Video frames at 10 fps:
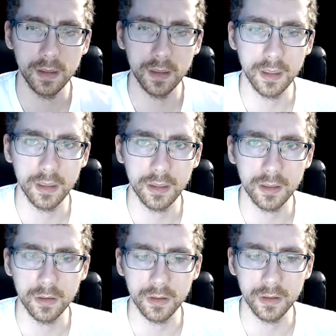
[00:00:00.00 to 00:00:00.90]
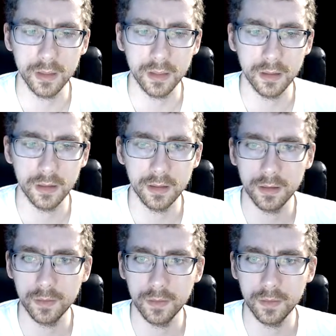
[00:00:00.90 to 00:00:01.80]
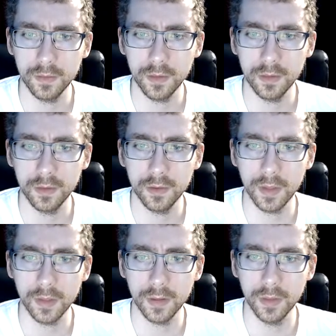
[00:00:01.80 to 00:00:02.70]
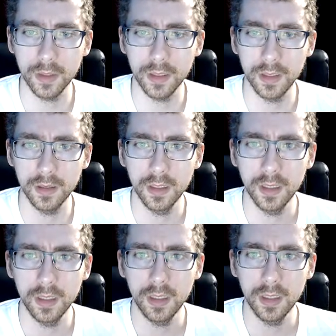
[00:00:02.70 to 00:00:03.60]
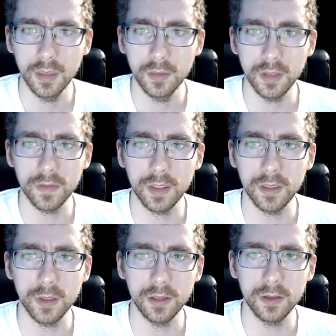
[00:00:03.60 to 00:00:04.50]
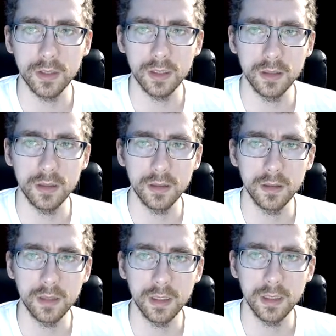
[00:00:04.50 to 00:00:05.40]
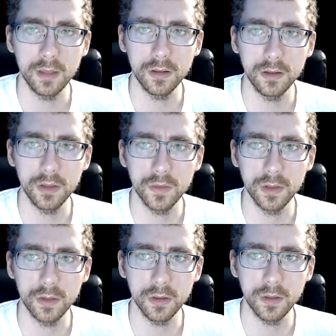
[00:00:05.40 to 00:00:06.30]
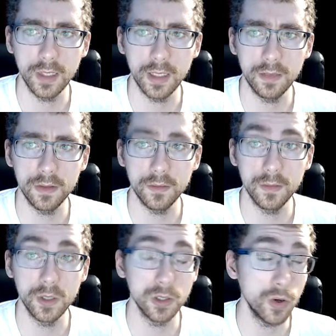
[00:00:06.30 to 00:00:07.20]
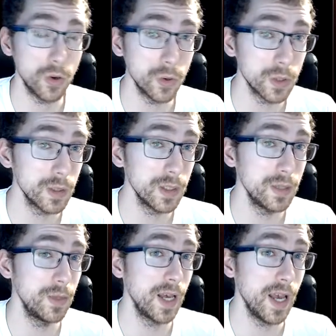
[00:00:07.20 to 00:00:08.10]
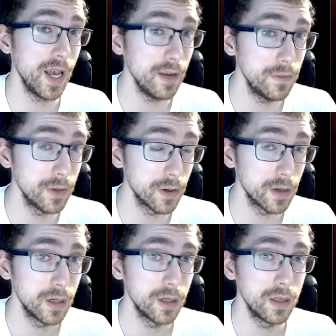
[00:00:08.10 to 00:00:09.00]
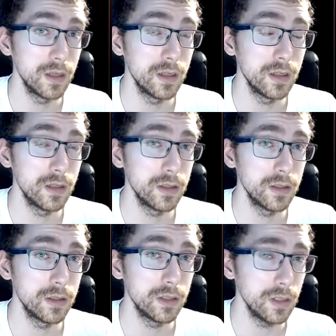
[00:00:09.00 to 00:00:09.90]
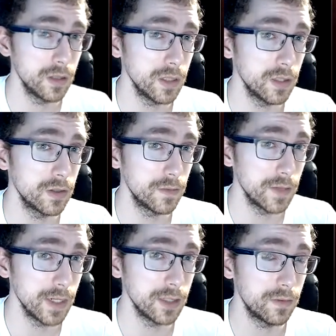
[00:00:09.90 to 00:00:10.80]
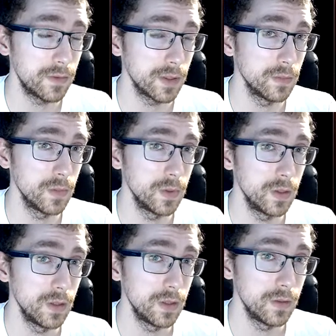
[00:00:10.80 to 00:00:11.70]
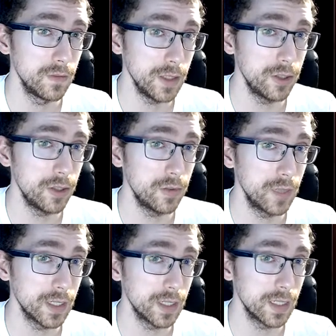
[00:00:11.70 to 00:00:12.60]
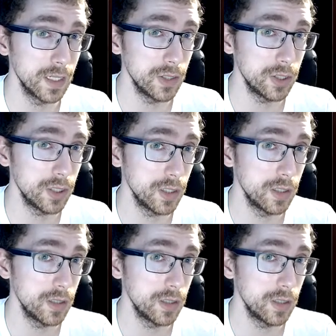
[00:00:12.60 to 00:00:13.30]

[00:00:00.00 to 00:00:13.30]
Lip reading: Let's go to the link. There's probably more here. Police find a pedestrian €90 for disorderly behavior. Disorderly behavior. Shielding your face from facial recognition.